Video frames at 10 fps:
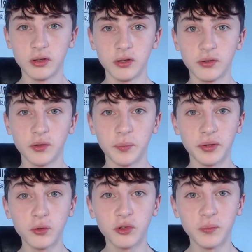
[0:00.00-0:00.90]
So
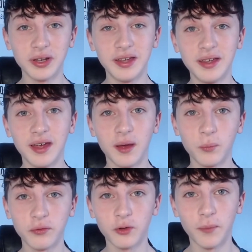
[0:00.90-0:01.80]
penultimately,
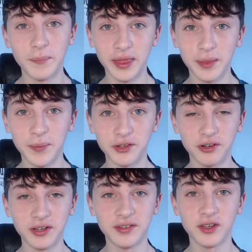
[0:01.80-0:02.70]
we've got man of the match
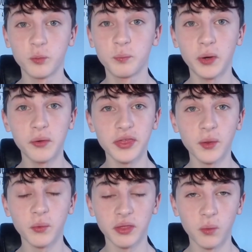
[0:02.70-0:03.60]
ratings, both
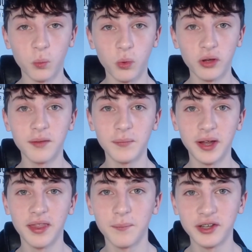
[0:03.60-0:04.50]
with 1 man of
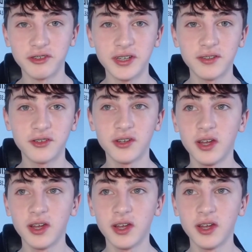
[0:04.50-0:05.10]
the match each.